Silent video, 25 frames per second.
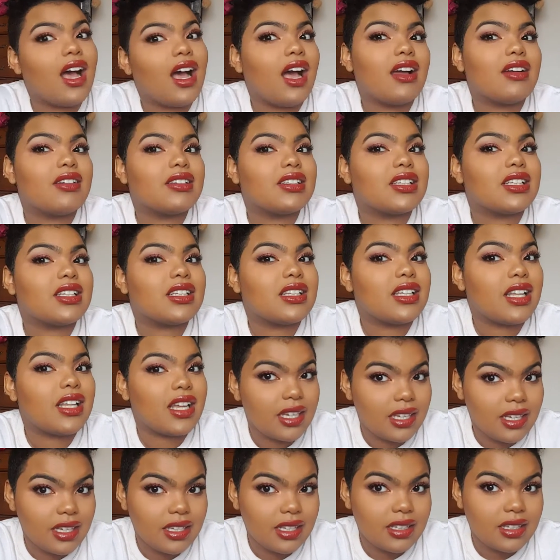I really
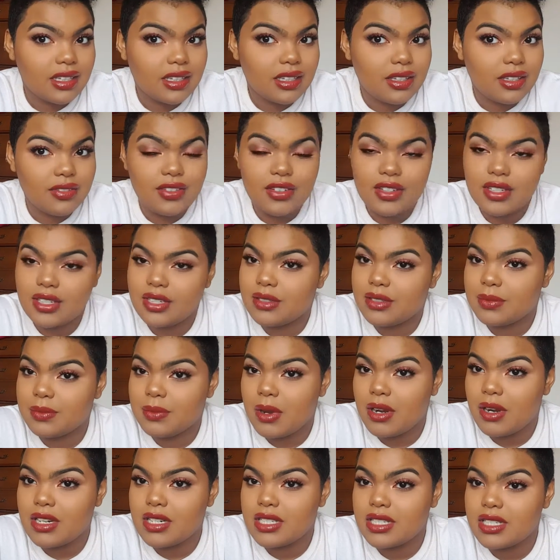like the finished
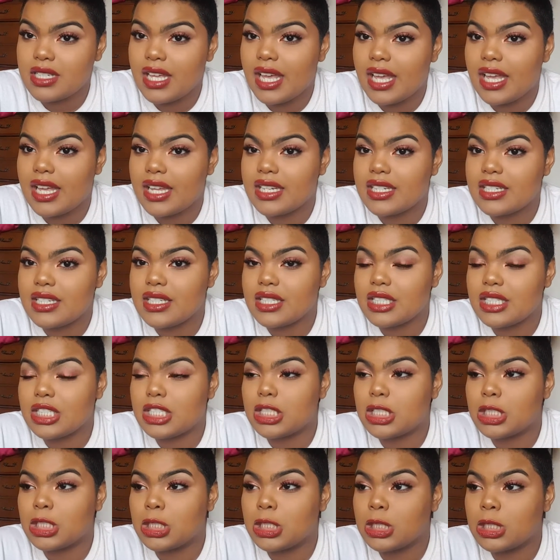product, and
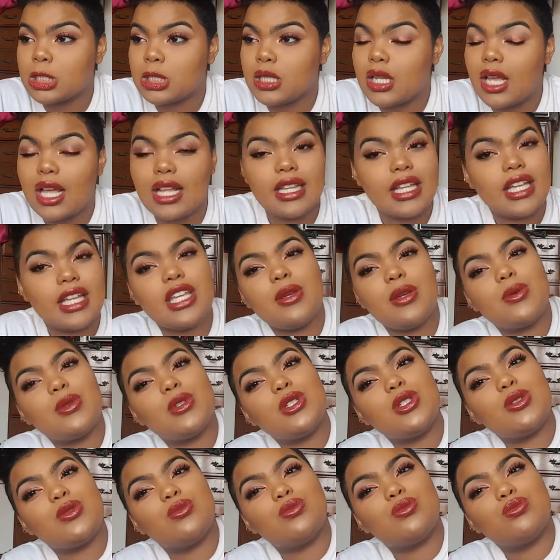I think you
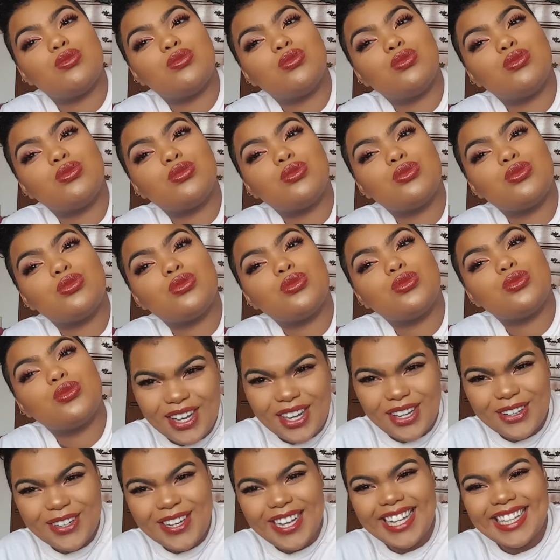will too.
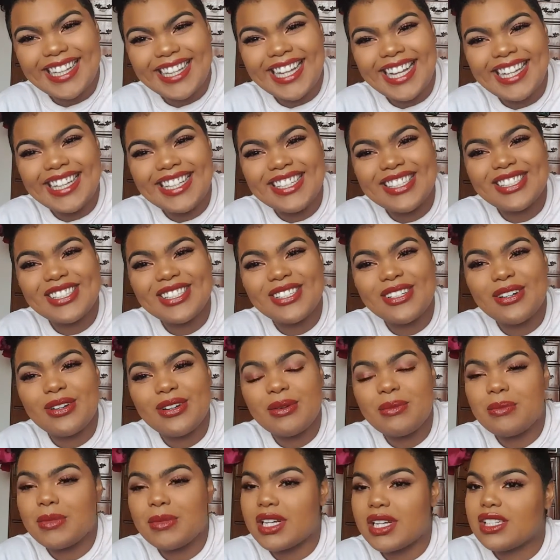Okay, thank you
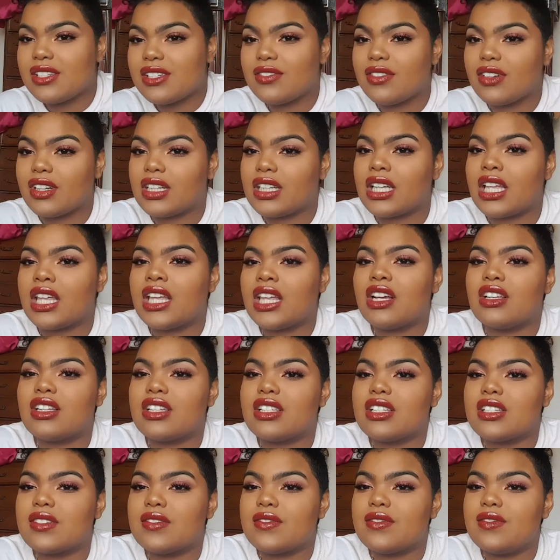so much for clicking on
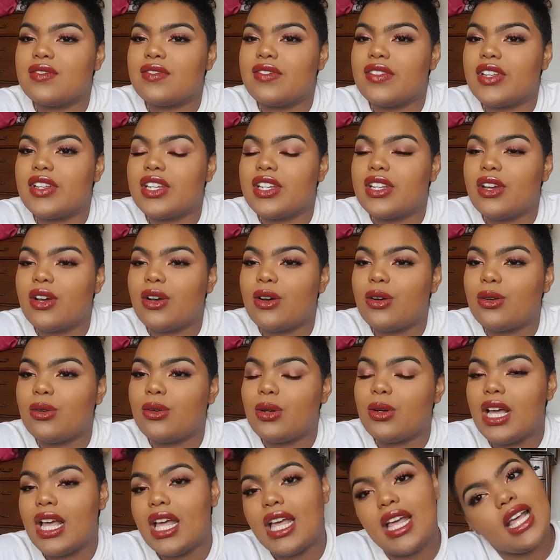this video.
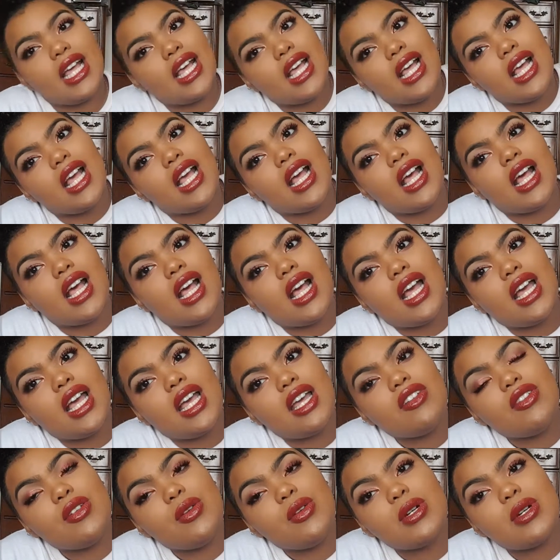
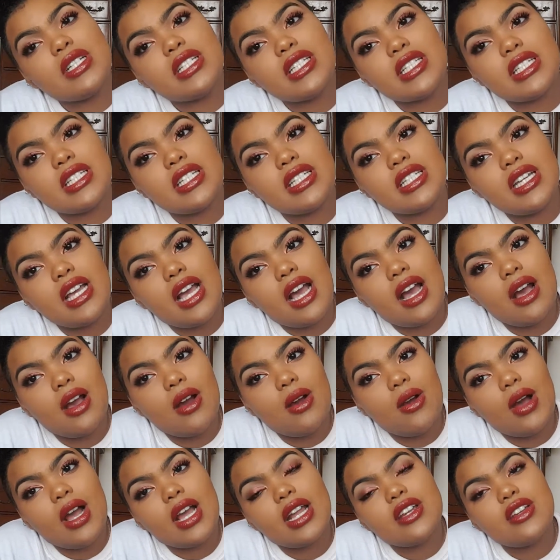If you want to see
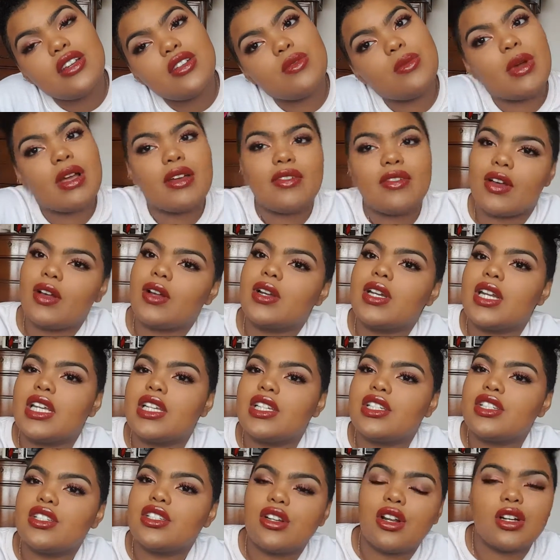how I do my
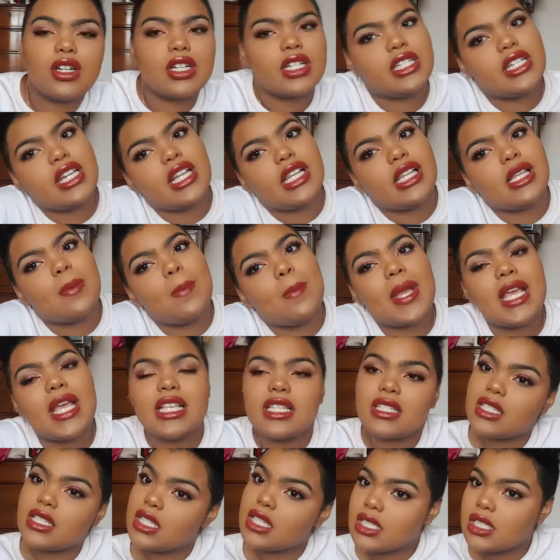foundation on a daily
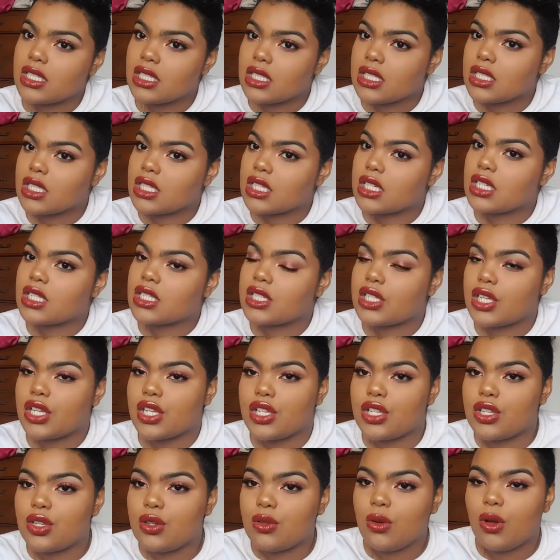basis,
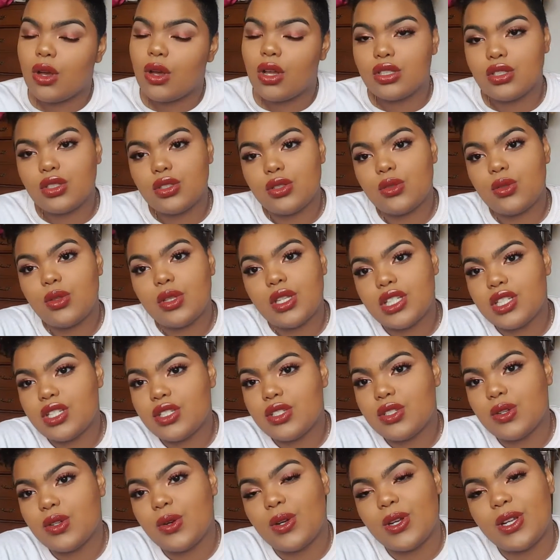continue onto the
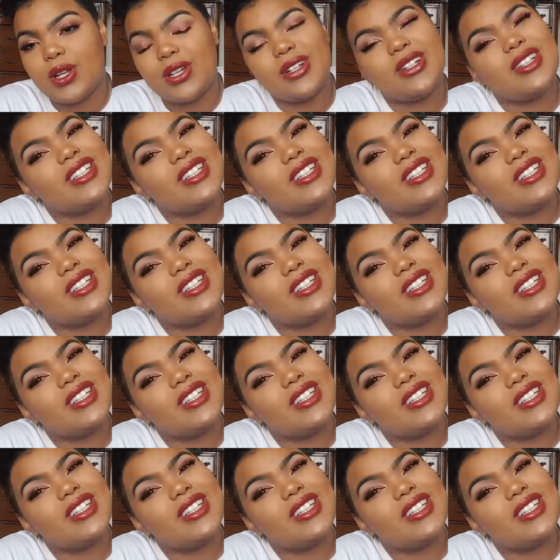tutorial.